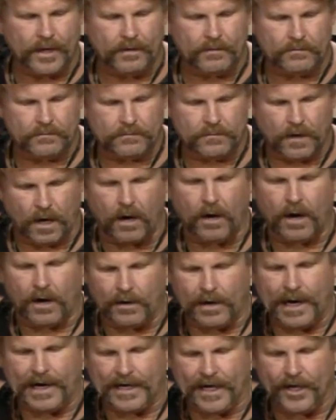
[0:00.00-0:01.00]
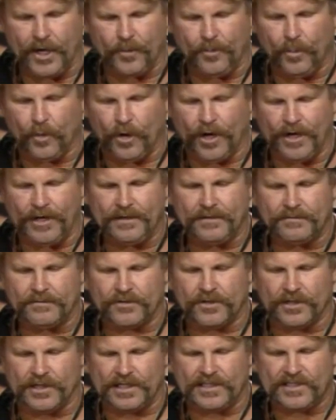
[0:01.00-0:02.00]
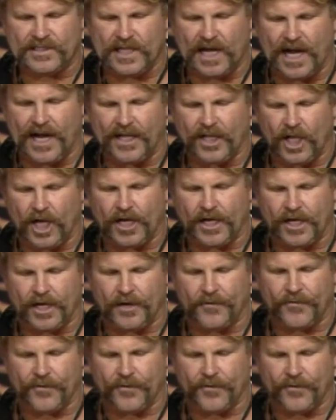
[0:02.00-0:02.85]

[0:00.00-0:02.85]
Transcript: all right, I got your point. So let's dialogue here.